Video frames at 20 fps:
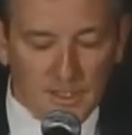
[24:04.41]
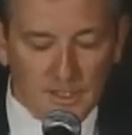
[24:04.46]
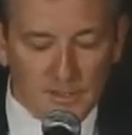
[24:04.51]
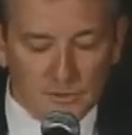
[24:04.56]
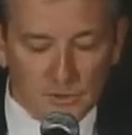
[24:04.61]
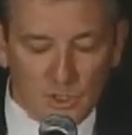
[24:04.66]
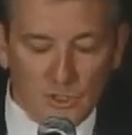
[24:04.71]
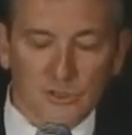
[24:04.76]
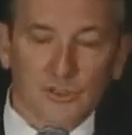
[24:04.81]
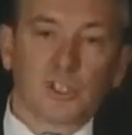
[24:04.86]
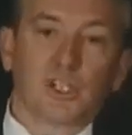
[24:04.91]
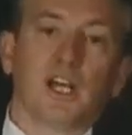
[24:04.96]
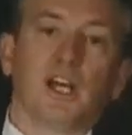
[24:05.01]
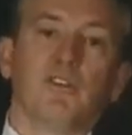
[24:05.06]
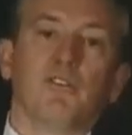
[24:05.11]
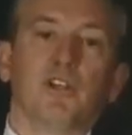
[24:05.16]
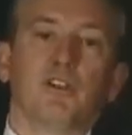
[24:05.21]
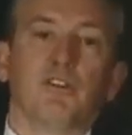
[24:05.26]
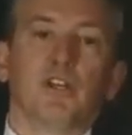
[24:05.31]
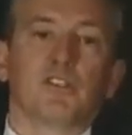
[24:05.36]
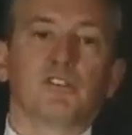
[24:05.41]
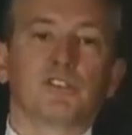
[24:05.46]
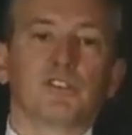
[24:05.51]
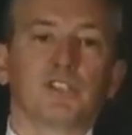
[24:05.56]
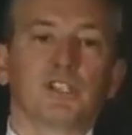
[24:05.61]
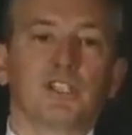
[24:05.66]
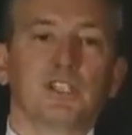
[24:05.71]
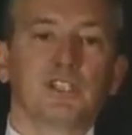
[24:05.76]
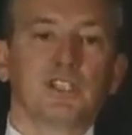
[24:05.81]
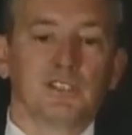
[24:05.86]
It's also kind of
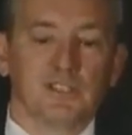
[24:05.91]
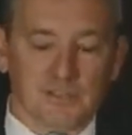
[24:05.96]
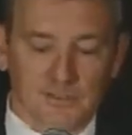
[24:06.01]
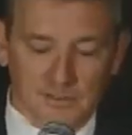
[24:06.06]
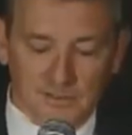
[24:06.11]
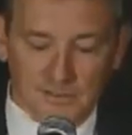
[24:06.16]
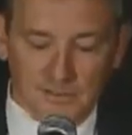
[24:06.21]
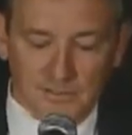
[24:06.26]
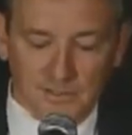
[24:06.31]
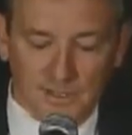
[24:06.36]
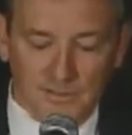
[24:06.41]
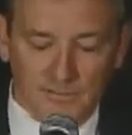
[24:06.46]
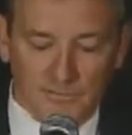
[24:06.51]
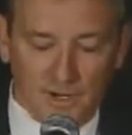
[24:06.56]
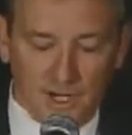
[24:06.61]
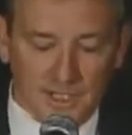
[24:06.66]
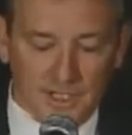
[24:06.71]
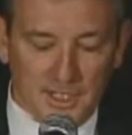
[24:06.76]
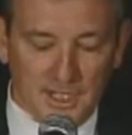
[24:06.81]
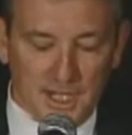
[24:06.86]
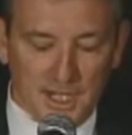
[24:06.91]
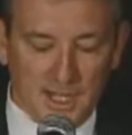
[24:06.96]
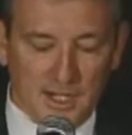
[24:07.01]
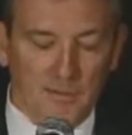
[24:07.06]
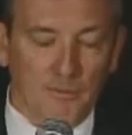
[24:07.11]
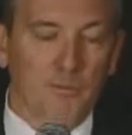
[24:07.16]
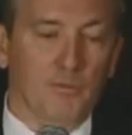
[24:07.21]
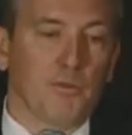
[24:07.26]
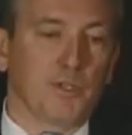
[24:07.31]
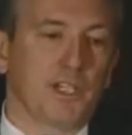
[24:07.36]
interesting in finding
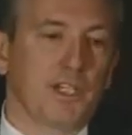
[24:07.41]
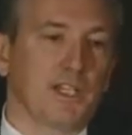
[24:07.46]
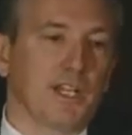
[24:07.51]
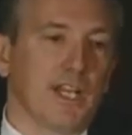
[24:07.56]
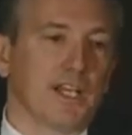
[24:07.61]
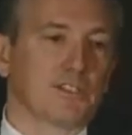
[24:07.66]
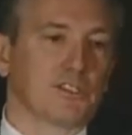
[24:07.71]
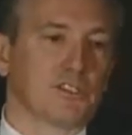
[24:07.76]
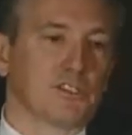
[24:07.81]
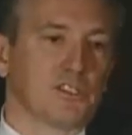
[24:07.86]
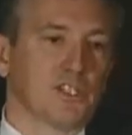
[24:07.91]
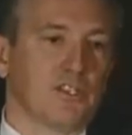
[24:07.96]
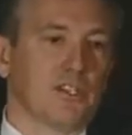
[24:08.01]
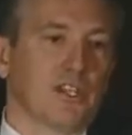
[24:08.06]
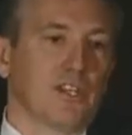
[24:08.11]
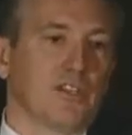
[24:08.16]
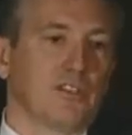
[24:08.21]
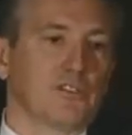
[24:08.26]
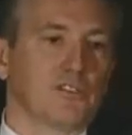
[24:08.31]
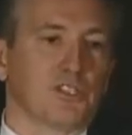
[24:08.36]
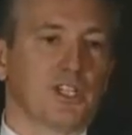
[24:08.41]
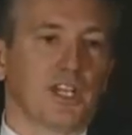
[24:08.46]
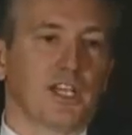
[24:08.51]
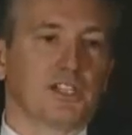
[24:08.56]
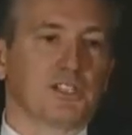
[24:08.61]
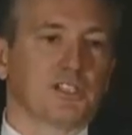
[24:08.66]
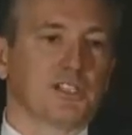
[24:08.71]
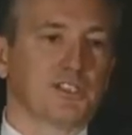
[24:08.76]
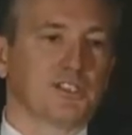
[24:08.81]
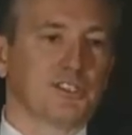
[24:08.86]
out, we didn't ask this of the other
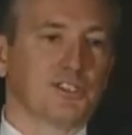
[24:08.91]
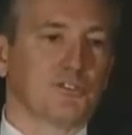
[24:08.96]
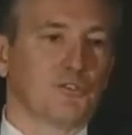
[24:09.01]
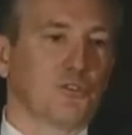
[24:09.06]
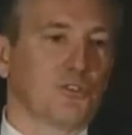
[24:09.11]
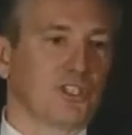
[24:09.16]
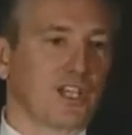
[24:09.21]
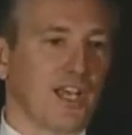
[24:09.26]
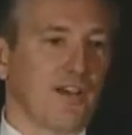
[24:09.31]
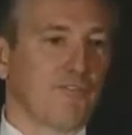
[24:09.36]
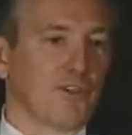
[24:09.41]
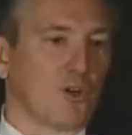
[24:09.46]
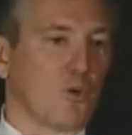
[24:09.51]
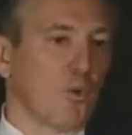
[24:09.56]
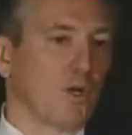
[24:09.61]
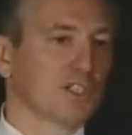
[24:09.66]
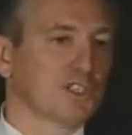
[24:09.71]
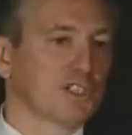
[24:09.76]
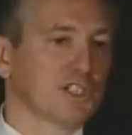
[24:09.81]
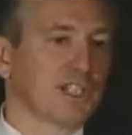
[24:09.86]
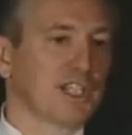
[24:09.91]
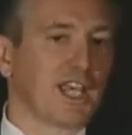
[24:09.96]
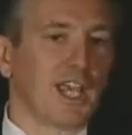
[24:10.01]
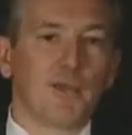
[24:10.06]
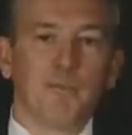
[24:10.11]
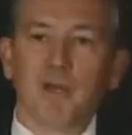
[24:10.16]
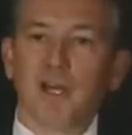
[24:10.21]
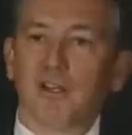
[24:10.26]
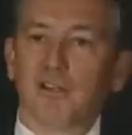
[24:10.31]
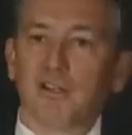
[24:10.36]
states because this was kind of a question that
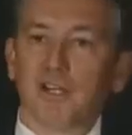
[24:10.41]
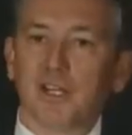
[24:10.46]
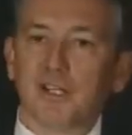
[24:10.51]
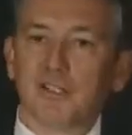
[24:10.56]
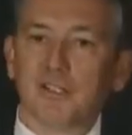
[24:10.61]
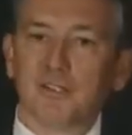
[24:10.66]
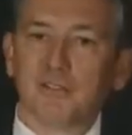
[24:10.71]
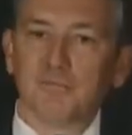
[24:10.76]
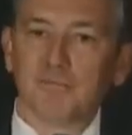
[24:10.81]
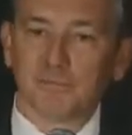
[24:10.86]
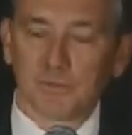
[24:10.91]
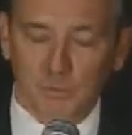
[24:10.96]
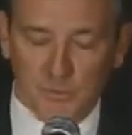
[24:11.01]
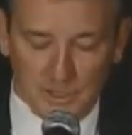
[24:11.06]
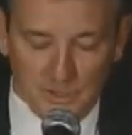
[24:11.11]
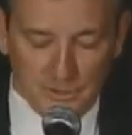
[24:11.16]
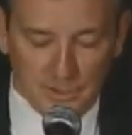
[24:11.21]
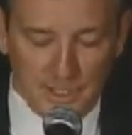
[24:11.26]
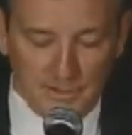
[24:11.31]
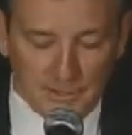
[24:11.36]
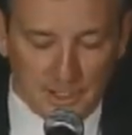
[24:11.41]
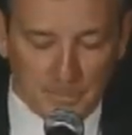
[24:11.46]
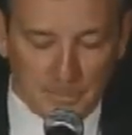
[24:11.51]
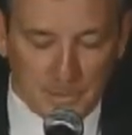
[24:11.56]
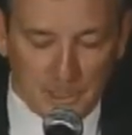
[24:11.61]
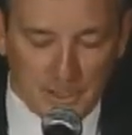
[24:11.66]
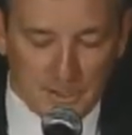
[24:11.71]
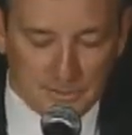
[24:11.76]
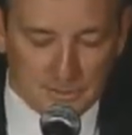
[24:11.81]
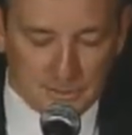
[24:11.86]
came out later, so we don't have a
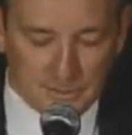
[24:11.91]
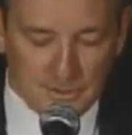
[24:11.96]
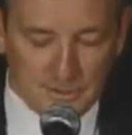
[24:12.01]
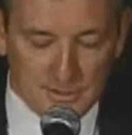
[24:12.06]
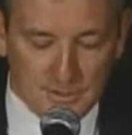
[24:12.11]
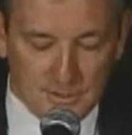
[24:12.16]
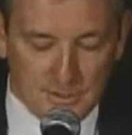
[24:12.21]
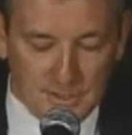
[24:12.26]
comparison.